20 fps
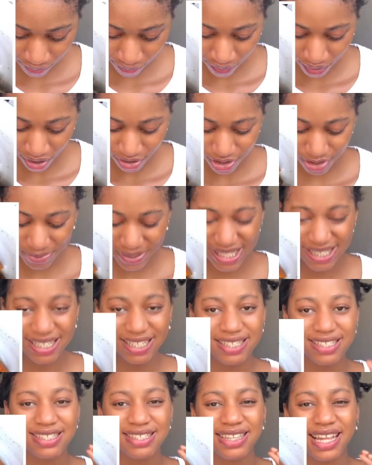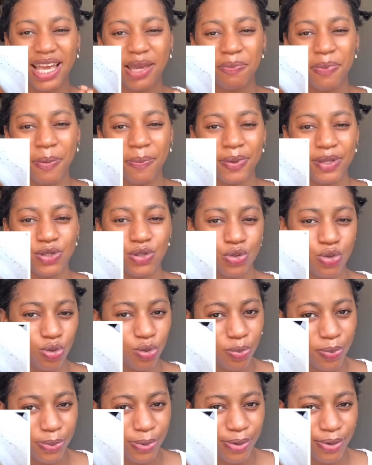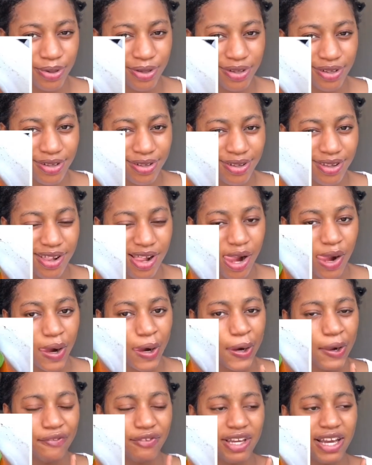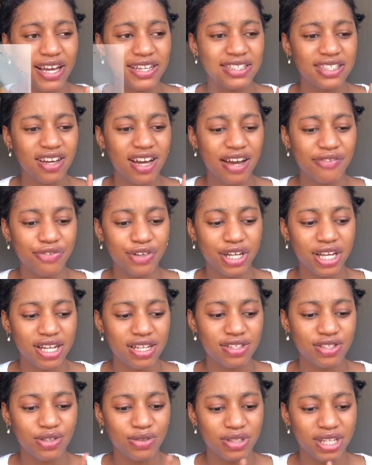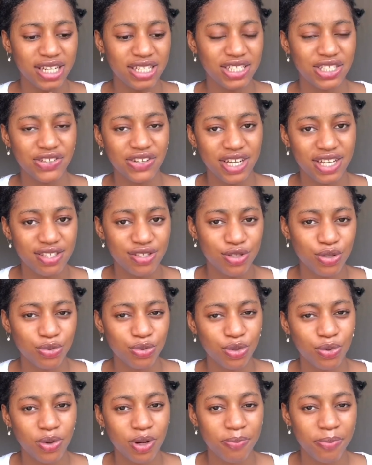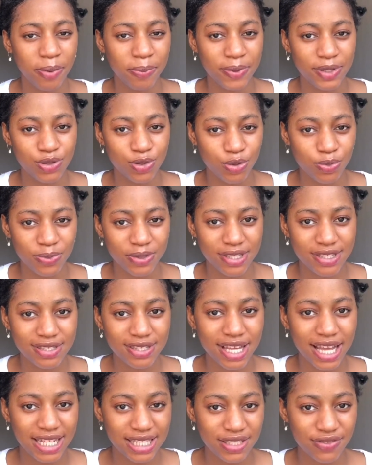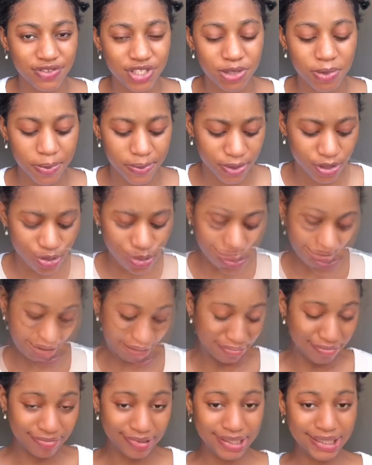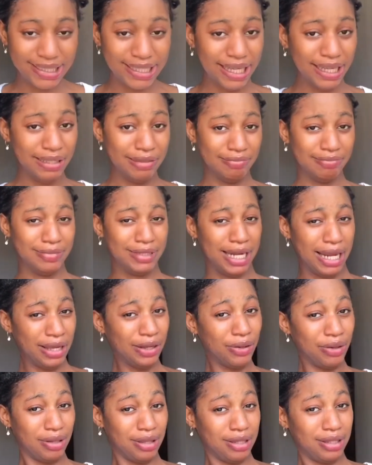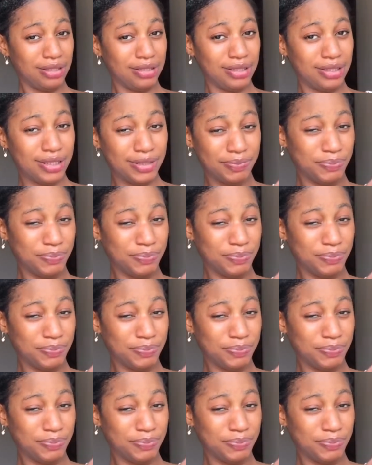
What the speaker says: So basically, this is like pepper soup. If you guys are Africans or Nigerians, you know what a pepper soup is. Catfish pepper soup. Like, did I cook this?